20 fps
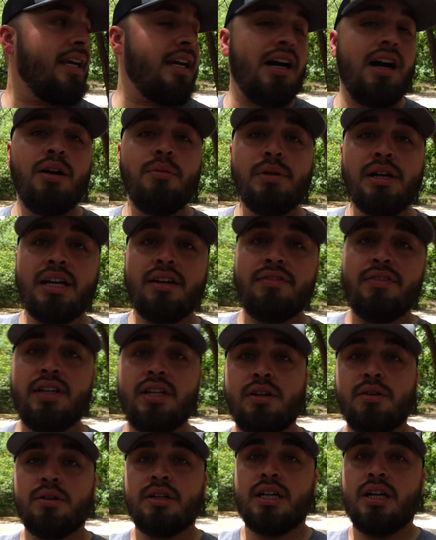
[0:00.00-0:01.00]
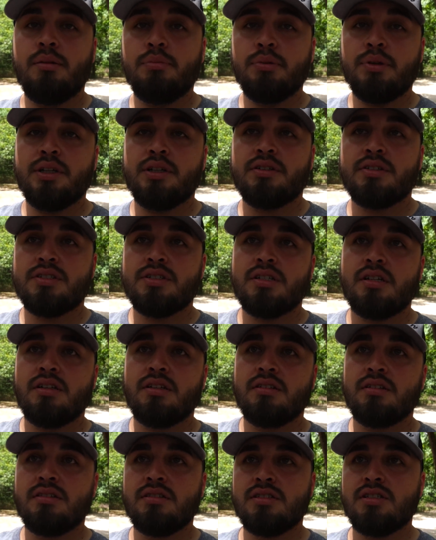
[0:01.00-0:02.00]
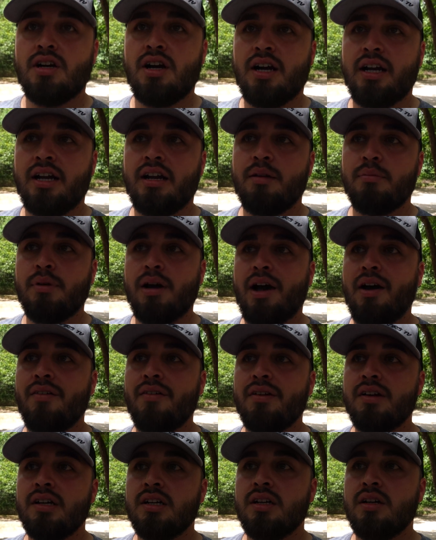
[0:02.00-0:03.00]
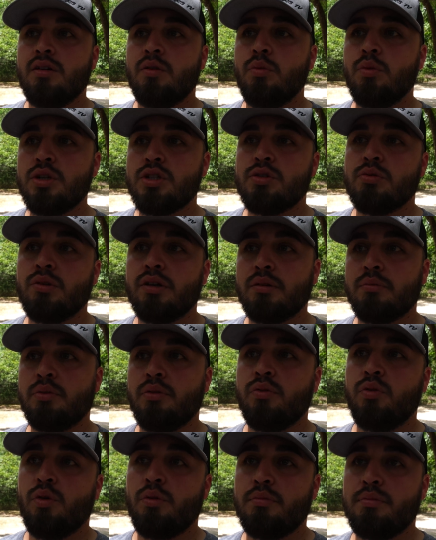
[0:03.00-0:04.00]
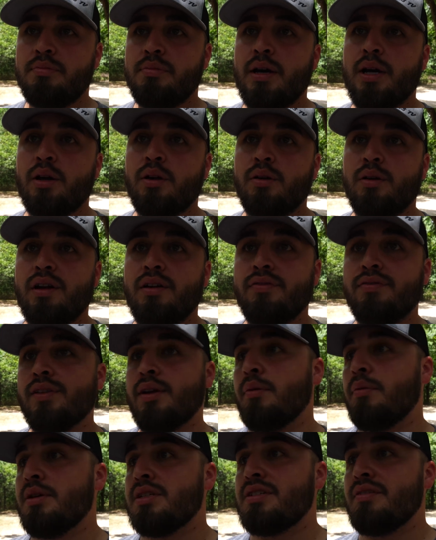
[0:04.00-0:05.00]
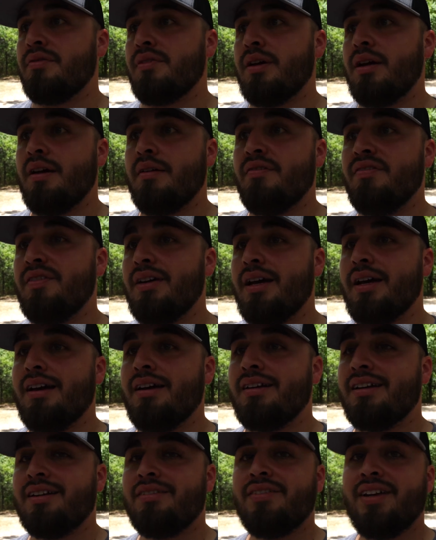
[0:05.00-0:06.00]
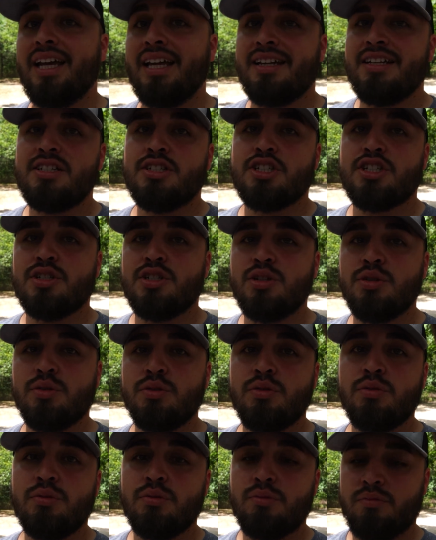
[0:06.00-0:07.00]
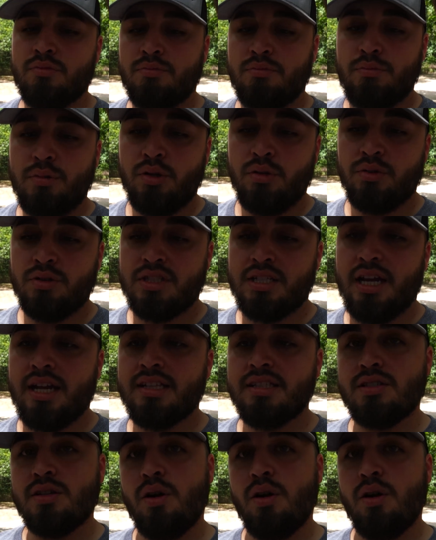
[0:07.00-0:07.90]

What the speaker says: I'll make a video in a couple years talking about which one performed better, if there was an advantage to mineral sites